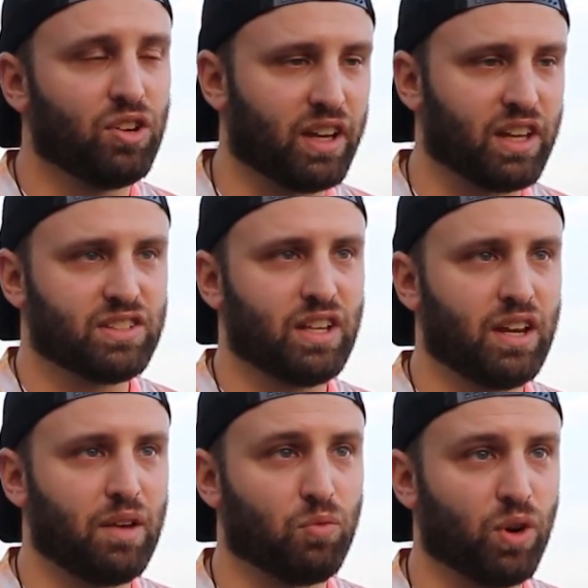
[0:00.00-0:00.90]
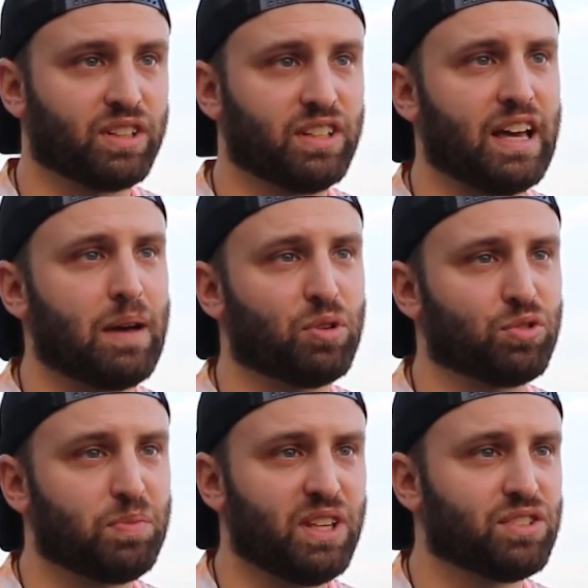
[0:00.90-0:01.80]
like I said, I've worked in
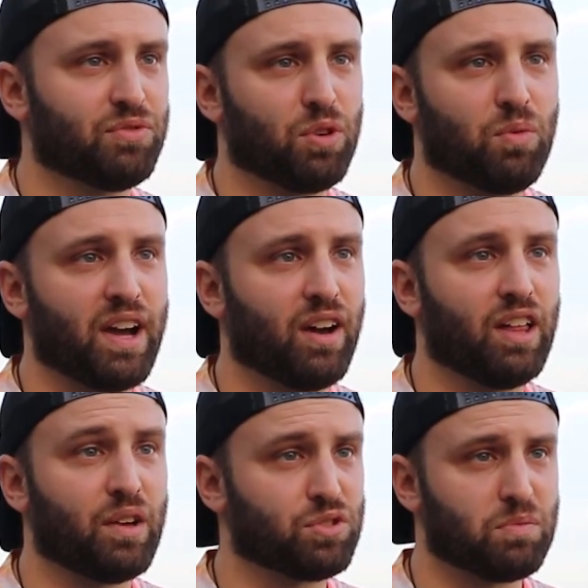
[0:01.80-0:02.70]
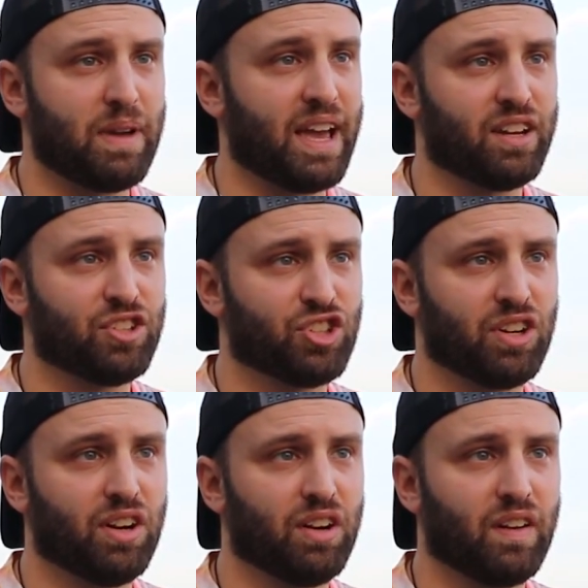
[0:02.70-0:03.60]
Domino's Pizza for a while. I was a
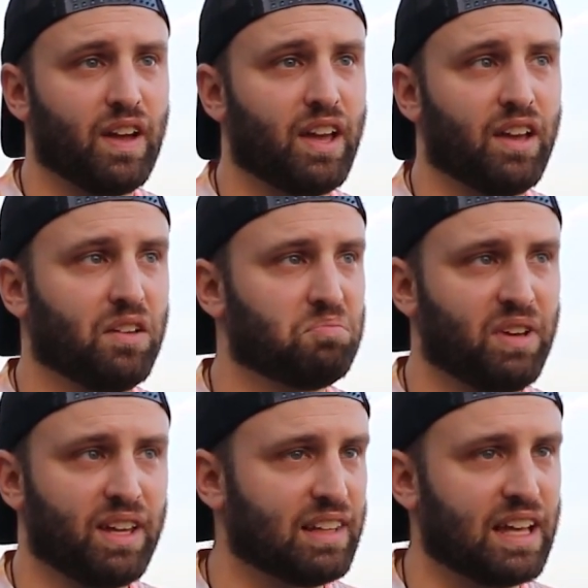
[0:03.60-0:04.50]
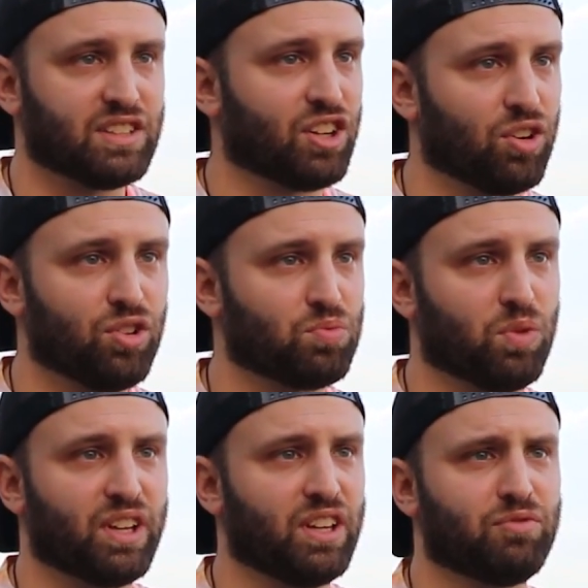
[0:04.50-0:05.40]
manager. I had lots of girls
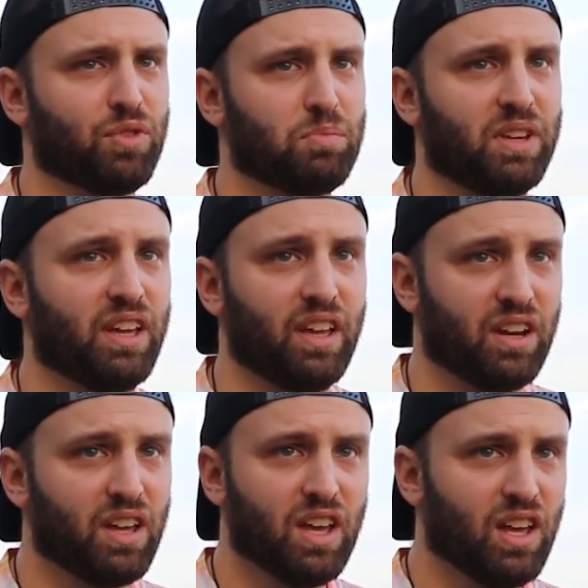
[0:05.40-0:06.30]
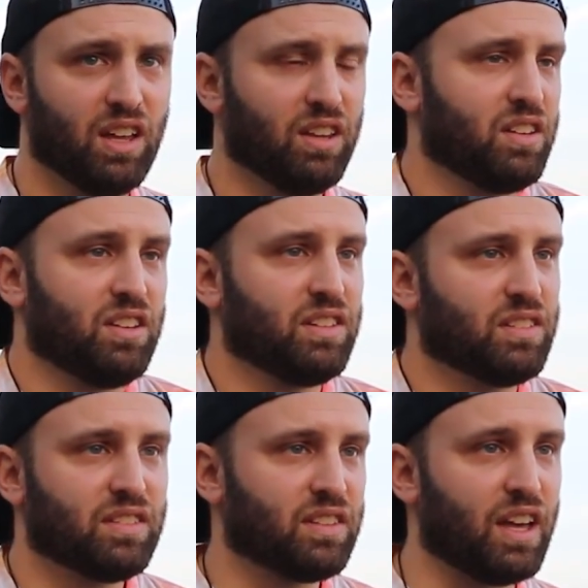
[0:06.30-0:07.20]
working for me, and
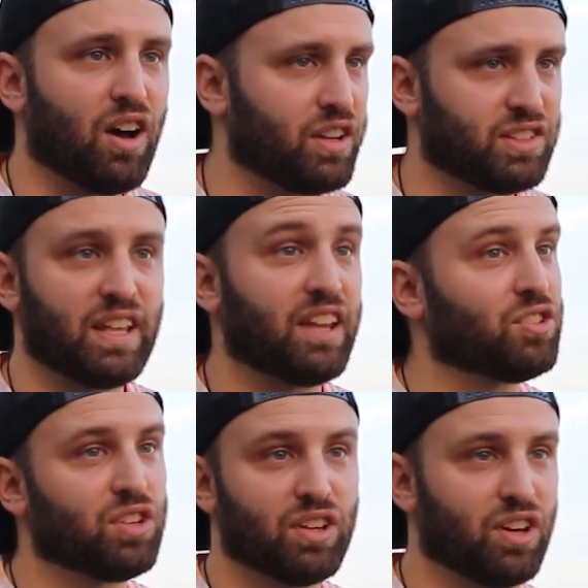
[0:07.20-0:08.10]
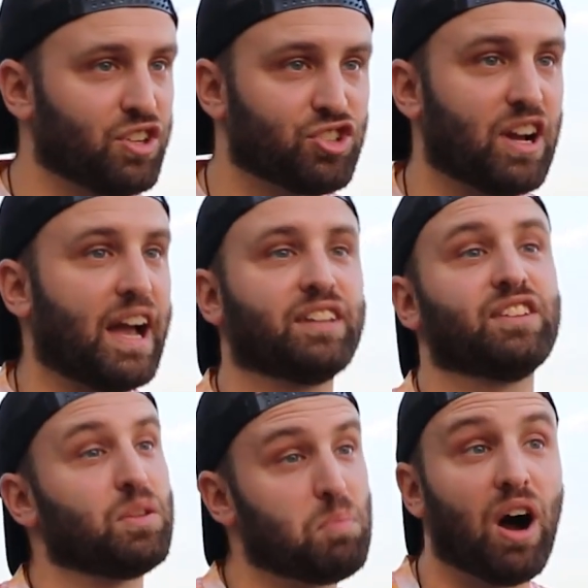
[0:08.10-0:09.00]
they always tend to attract
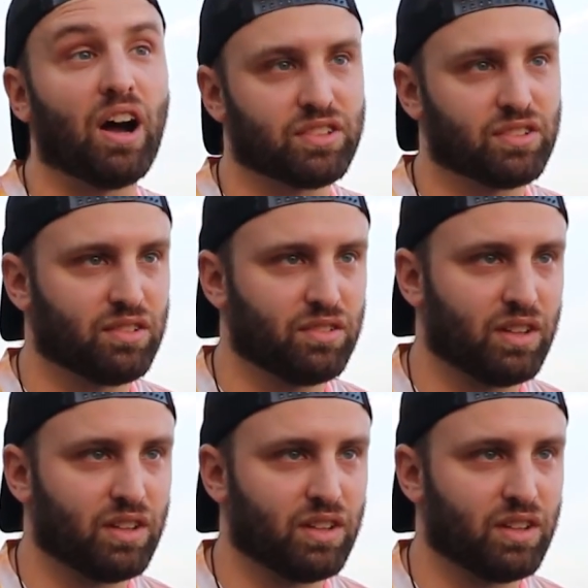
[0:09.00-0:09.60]
to the boss.